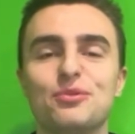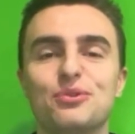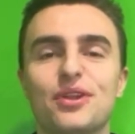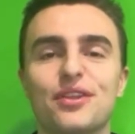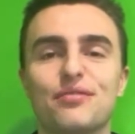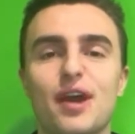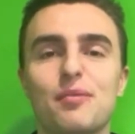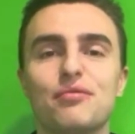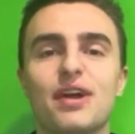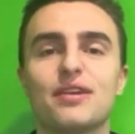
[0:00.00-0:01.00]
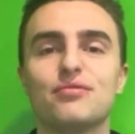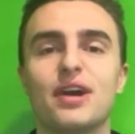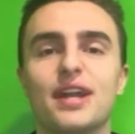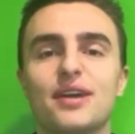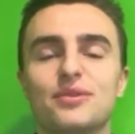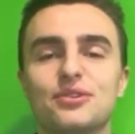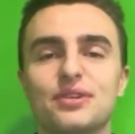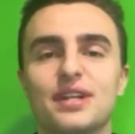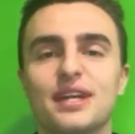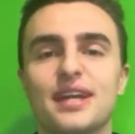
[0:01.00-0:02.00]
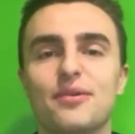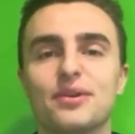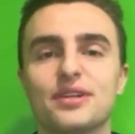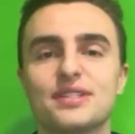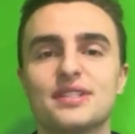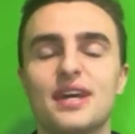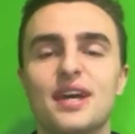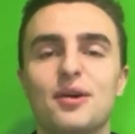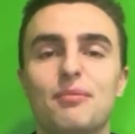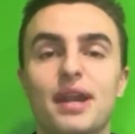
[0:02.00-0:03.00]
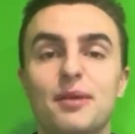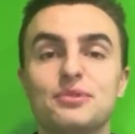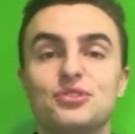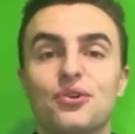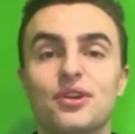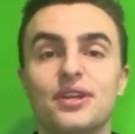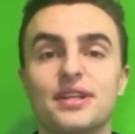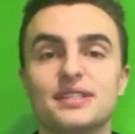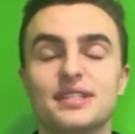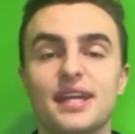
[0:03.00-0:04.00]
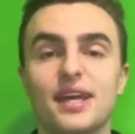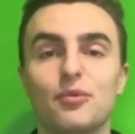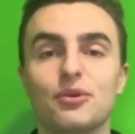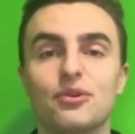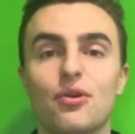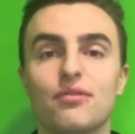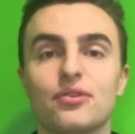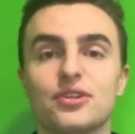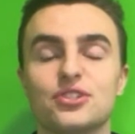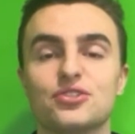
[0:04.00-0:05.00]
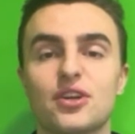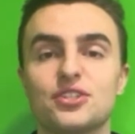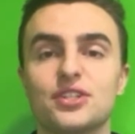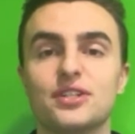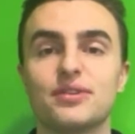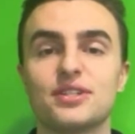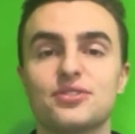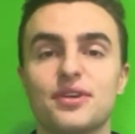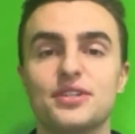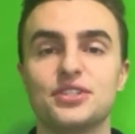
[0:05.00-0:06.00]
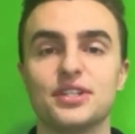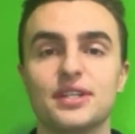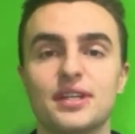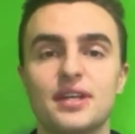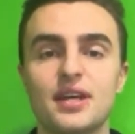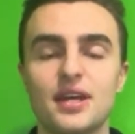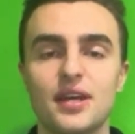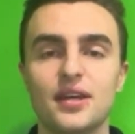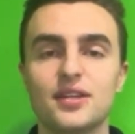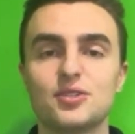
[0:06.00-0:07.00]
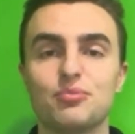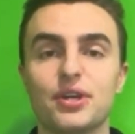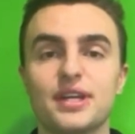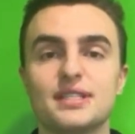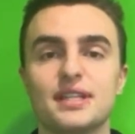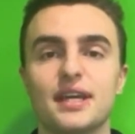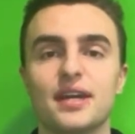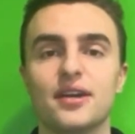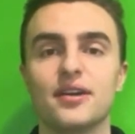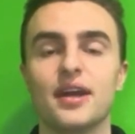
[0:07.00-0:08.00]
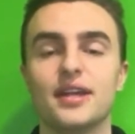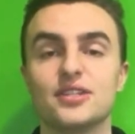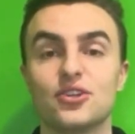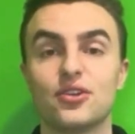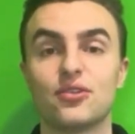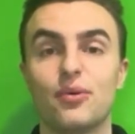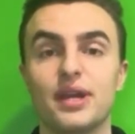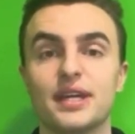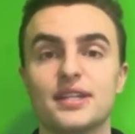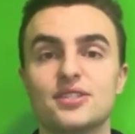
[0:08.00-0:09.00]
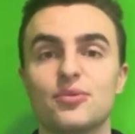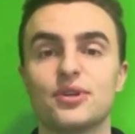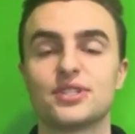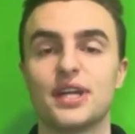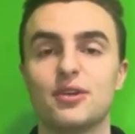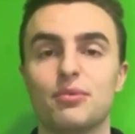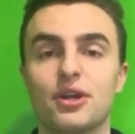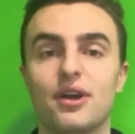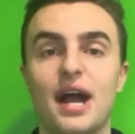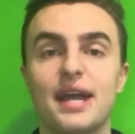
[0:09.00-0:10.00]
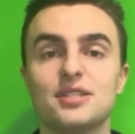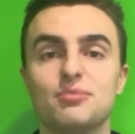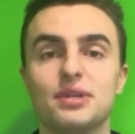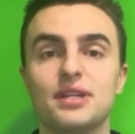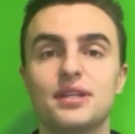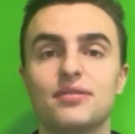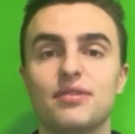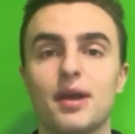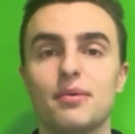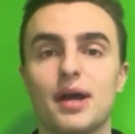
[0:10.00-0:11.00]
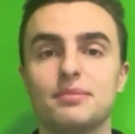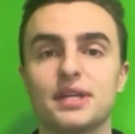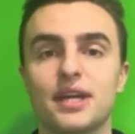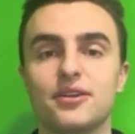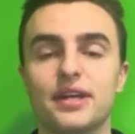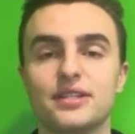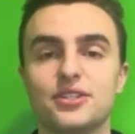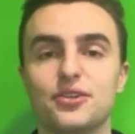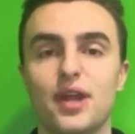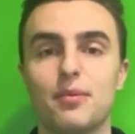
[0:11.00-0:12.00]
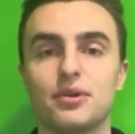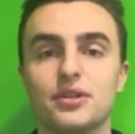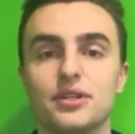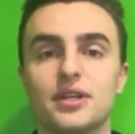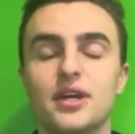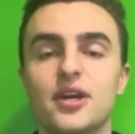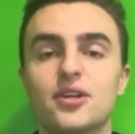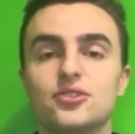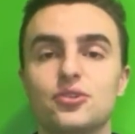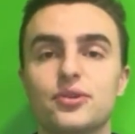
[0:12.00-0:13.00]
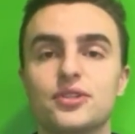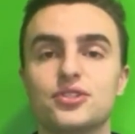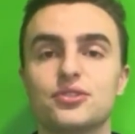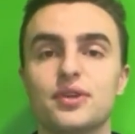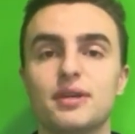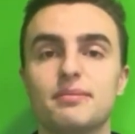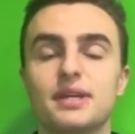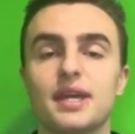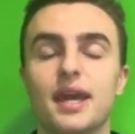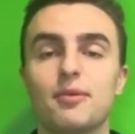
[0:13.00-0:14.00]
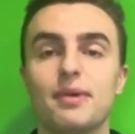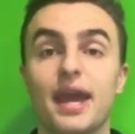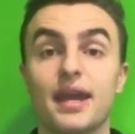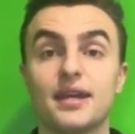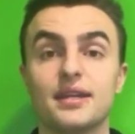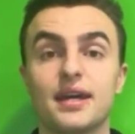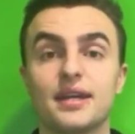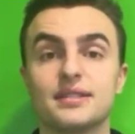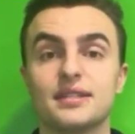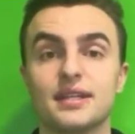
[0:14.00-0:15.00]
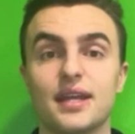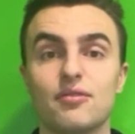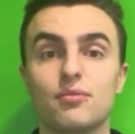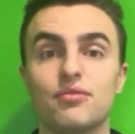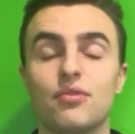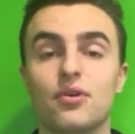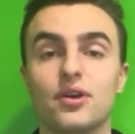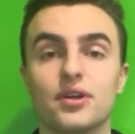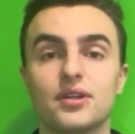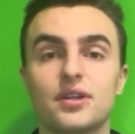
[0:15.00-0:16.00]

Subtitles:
to another Fiber Fact Friday with Greenlight Networks. My name is Jordan, and today we will go over construction and restoration. Spring is in the air, and as Earth awakens, we're excited to bring our high-speed fiber optic internet to your neighborhood so you can stream, game, and connect like never before.